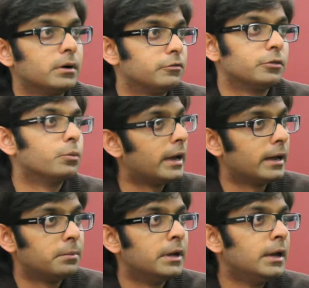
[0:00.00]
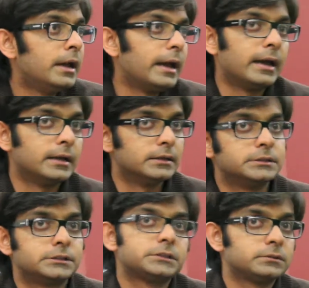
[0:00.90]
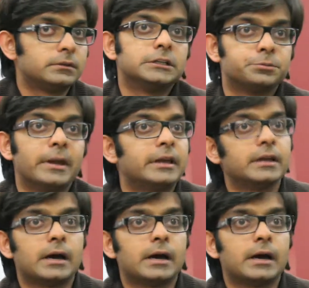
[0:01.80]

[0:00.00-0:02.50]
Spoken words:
of the web as making a